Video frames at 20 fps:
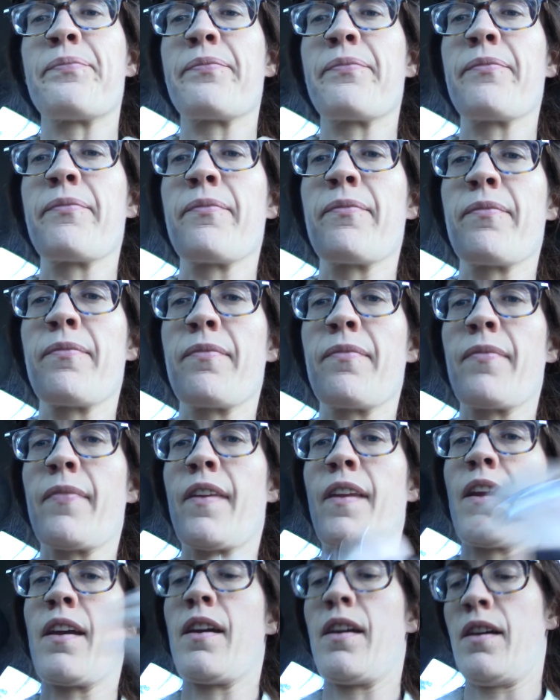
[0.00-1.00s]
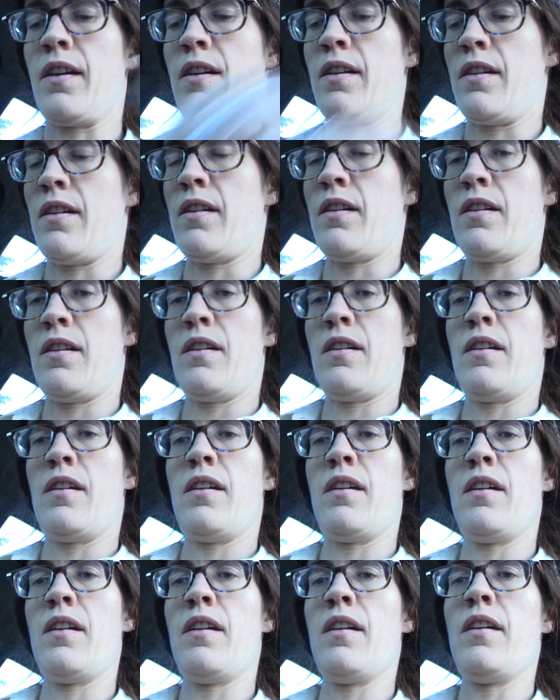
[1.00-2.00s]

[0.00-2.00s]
[no speech]